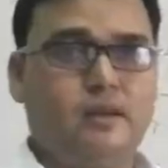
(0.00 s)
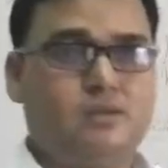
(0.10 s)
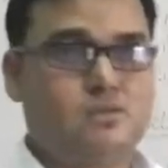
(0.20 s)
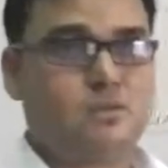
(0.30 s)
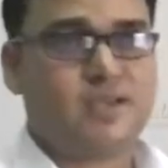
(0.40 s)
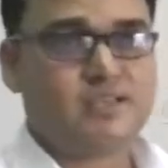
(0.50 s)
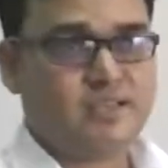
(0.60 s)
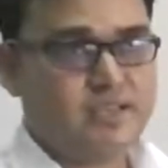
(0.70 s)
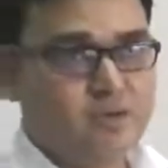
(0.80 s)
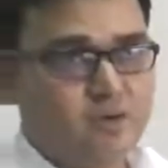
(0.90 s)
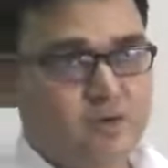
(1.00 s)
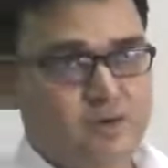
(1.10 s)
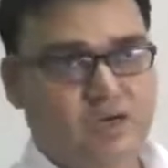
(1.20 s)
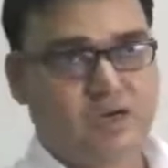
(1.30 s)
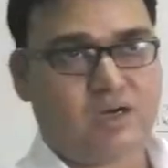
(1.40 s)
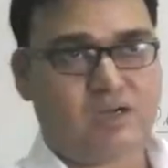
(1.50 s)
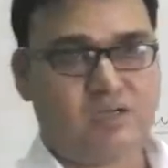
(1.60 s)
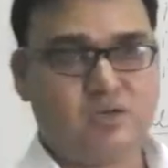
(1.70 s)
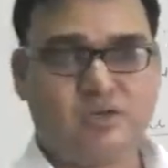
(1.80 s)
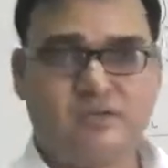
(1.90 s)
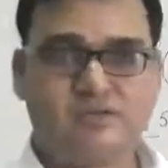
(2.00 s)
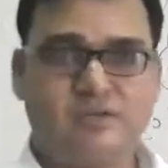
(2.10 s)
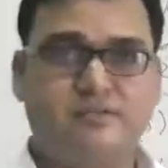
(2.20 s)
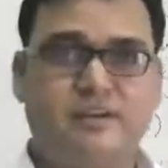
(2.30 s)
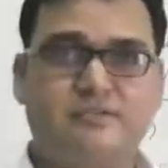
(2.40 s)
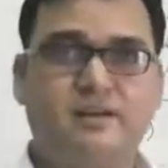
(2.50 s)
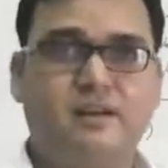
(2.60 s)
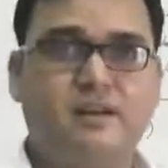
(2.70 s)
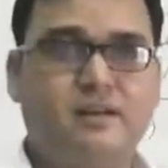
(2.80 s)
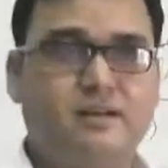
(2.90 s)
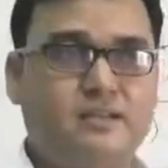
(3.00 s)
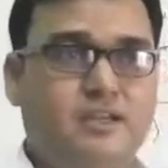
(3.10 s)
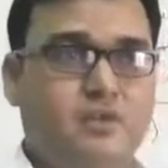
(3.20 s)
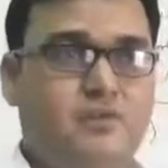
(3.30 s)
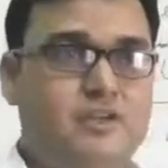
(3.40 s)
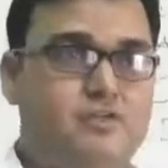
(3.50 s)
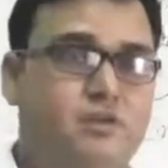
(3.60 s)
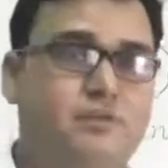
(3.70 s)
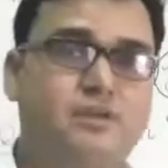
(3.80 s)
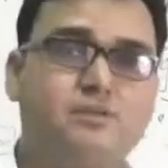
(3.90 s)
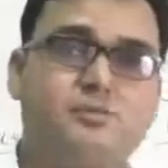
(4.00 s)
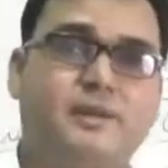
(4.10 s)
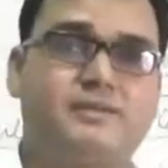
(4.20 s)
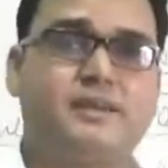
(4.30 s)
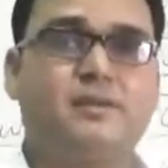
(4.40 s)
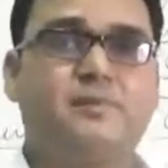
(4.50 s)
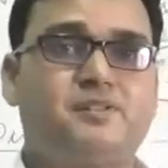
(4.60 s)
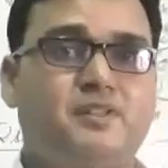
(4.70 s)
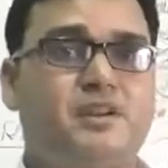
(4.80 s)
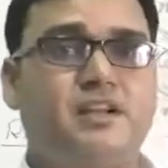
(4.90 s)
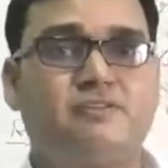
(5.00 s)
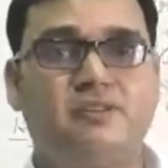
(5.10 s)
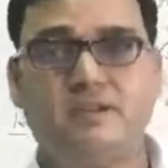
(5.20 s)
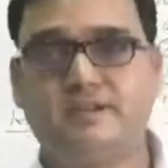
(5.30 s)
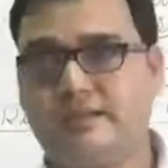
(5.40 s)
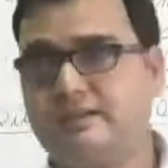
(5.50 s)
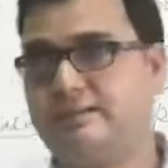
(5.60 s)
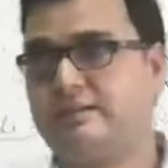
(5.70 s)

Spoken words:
So I think you understand very well where should we use basically present indefinite tense,